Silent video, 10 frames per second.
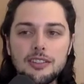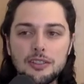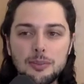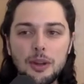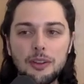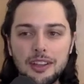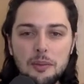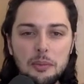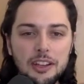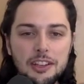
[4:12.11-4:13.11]
so it's probably a
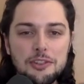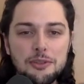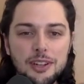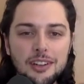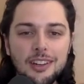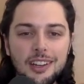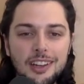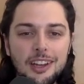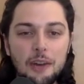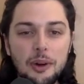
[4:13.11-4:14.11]
company that you were
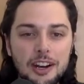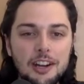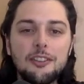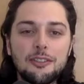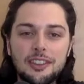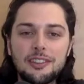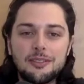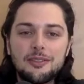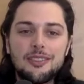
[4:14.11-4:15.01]
aware of that